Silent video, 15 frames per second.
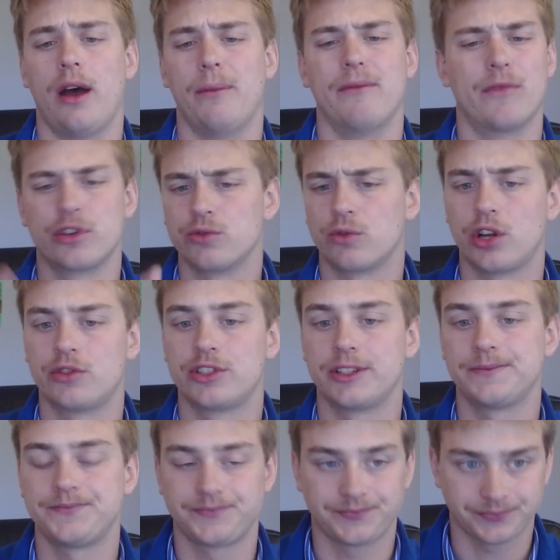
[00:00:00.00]
virtual coaching
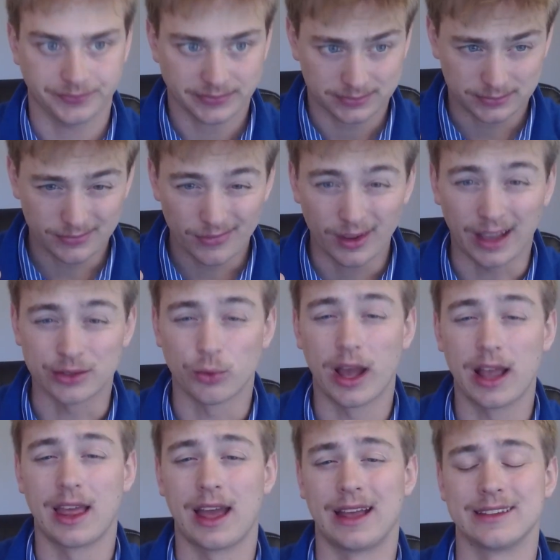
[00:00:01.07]
as well
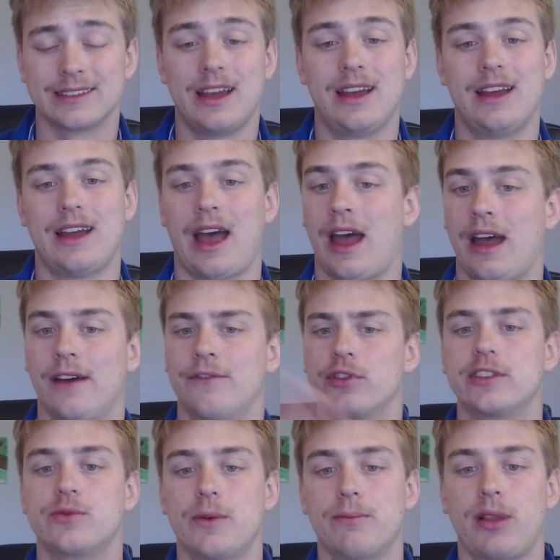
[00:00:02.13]
as a free
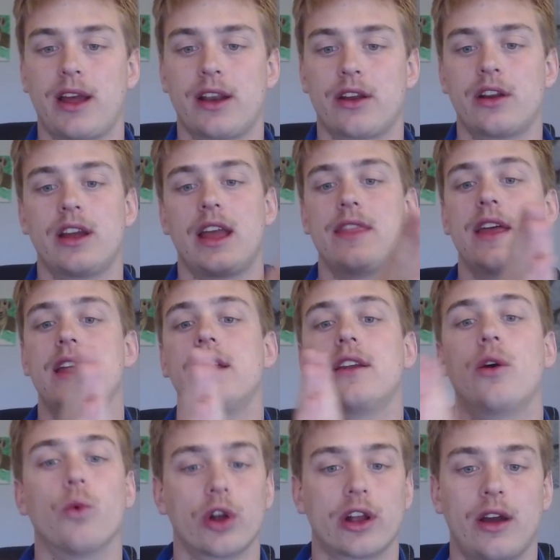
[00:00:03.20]
swim planner and then a
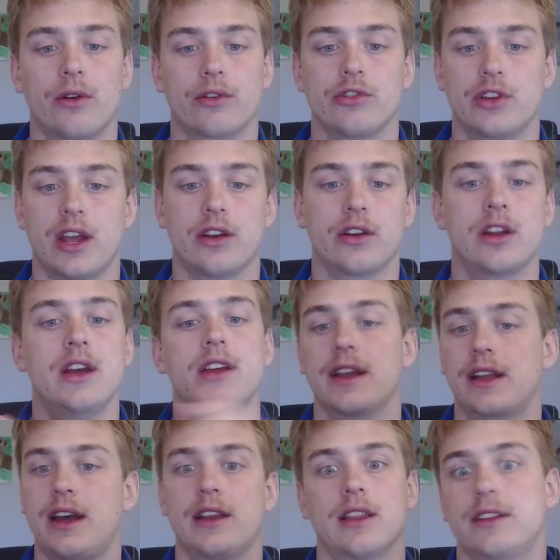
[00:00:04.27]
workout creator that
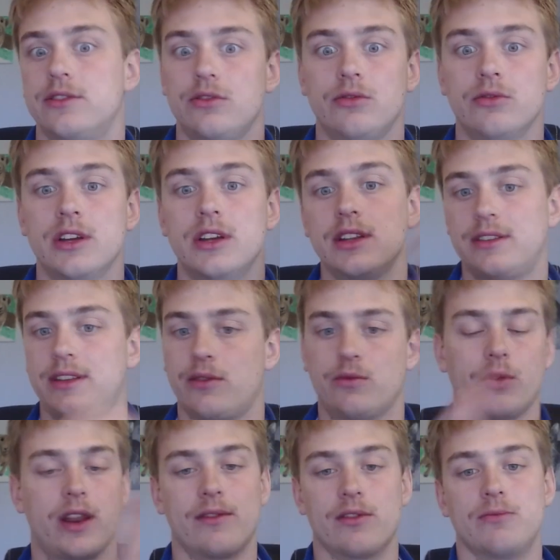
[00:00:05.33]
kind of lets you take
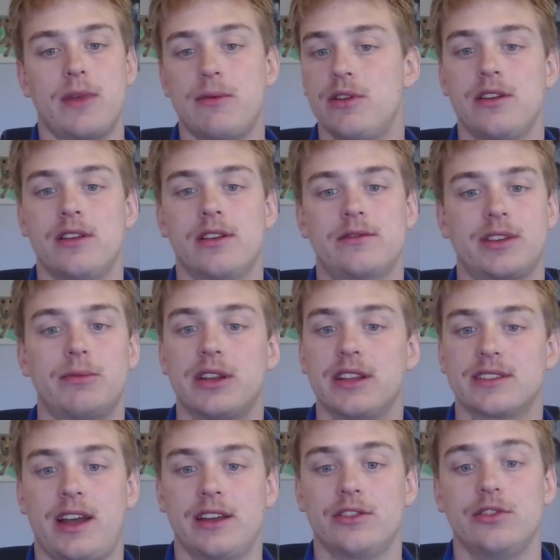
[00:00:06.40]
whatever maybe somebody
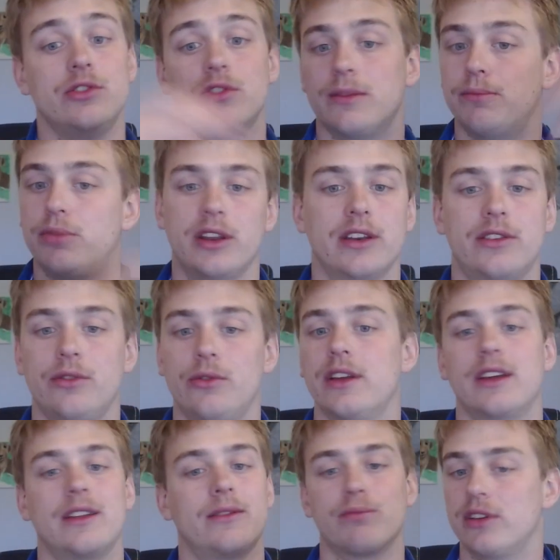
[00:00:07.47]
assigned you and you can put into it
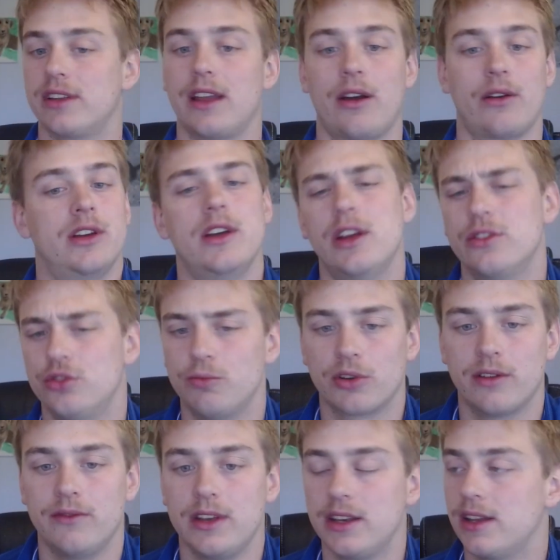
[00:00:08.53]
and print it out. Super
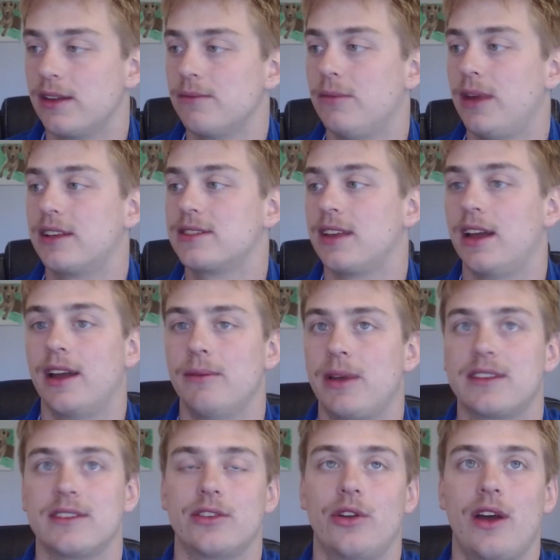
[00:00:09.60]
convenient, makes it
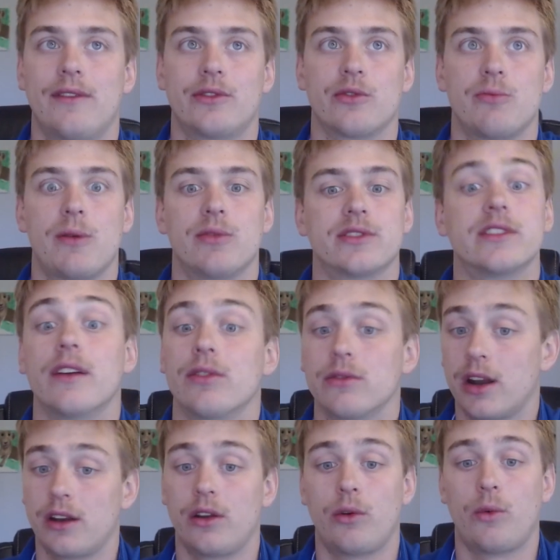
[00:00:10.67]
so you don't have to remember stuff or write
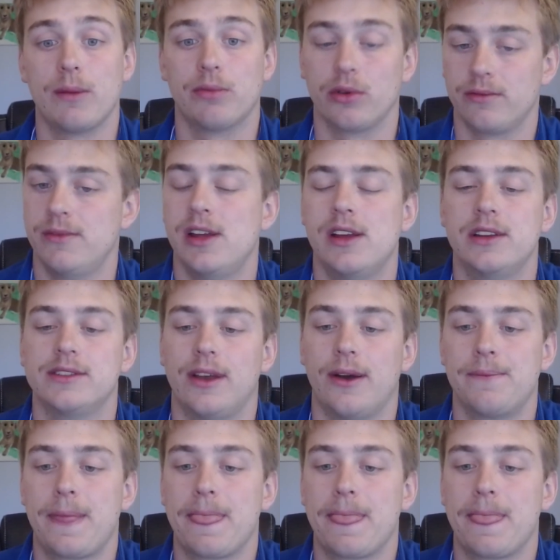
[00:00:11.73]
it on a whiteboard. So